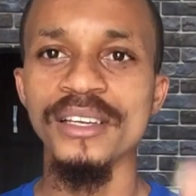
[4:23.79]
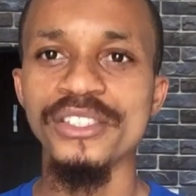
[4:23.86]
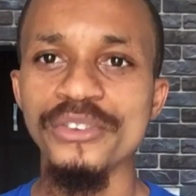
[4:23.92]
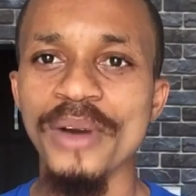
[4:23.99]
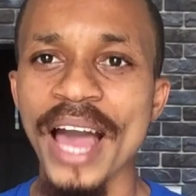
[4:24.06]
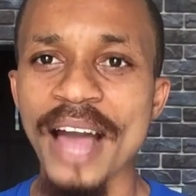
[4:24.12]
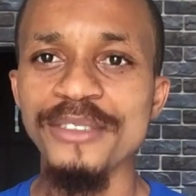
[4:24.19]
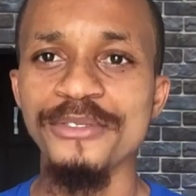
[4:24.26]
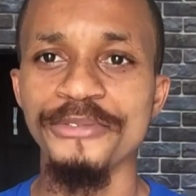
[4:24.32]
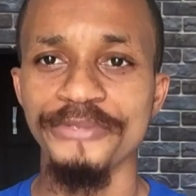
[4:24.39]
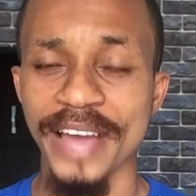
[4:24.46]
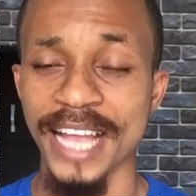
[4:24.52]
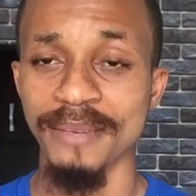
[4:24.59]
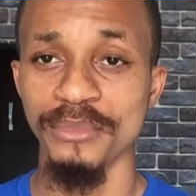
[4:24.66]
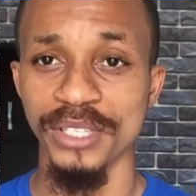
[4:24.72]
So how to
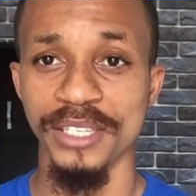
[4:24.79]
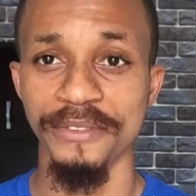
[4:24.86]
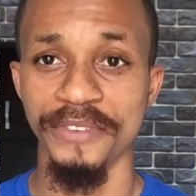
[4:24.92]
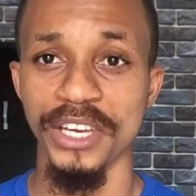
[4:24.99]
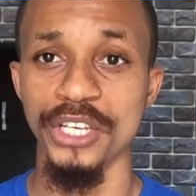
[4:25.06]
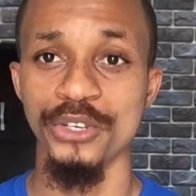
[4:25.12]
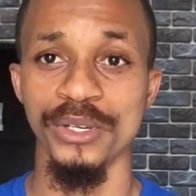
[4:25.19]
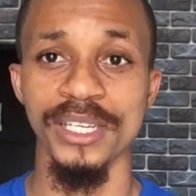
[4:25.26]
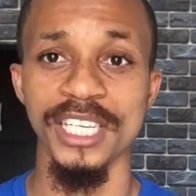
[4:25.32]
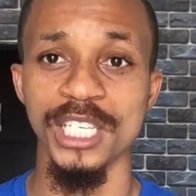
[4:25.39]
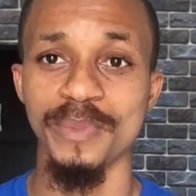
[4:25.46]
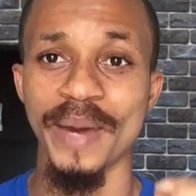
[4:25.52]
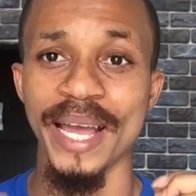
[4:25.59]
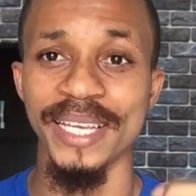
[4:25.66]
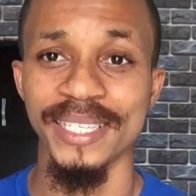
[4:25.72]
find motivation
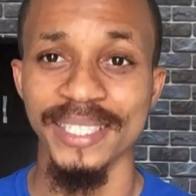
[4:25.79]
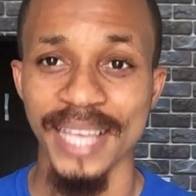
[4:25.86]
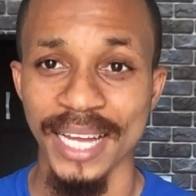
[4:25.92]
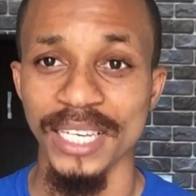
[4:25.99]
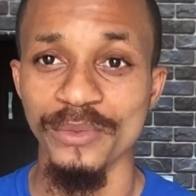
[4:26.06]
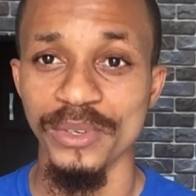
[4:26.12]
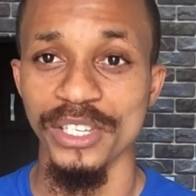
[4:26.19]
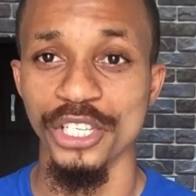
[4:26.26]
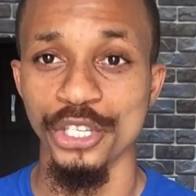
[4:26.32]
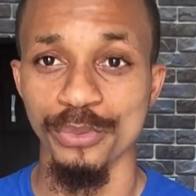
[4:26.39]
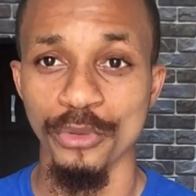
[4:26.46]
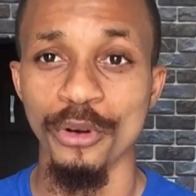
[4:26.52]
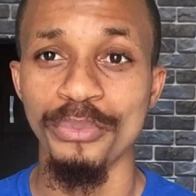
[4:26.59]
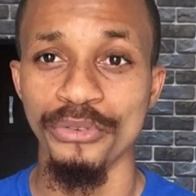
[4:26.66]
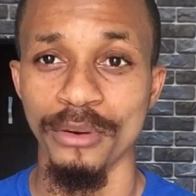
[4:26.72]
is by starting with the
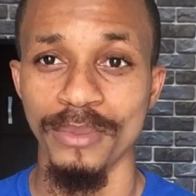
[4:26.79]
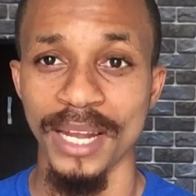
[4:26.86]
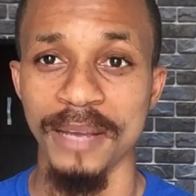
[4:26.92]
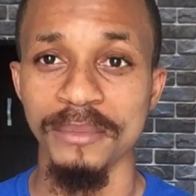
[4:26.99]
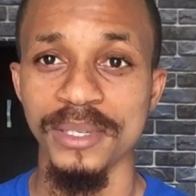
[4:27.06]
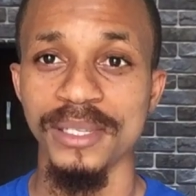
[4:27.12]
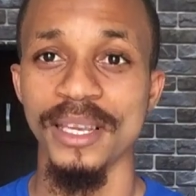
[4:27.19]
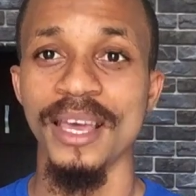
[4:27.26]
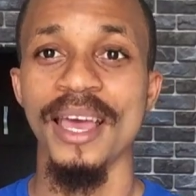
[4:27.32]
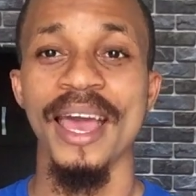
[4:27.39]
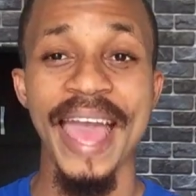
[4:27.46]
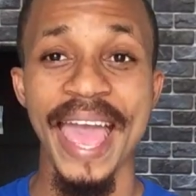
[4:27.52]
small problems